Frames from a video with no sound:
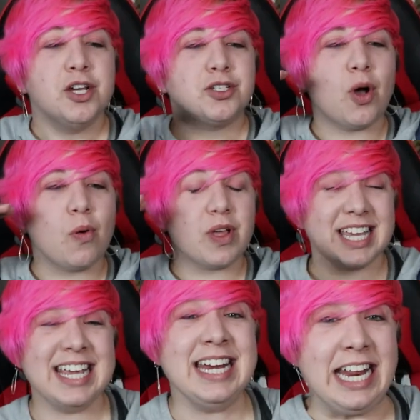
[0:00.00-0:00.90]
So
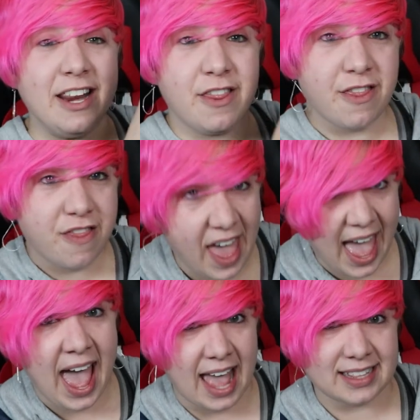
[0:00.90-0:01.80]
he did
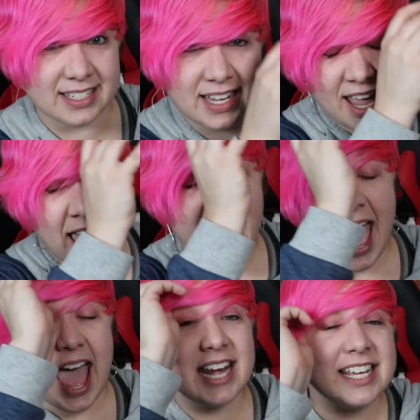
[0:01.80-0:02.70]
that,
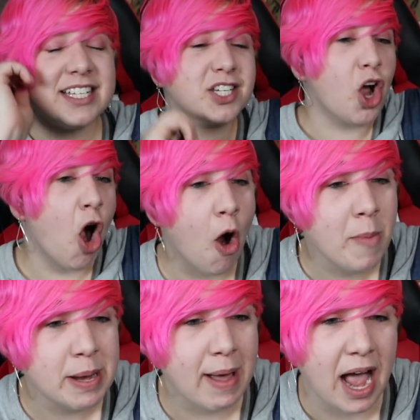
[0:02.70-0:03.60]
and he's
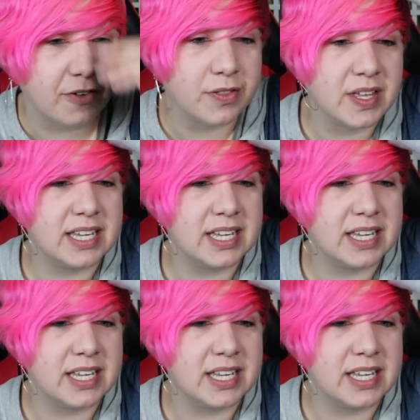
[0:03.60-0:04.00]
coming back with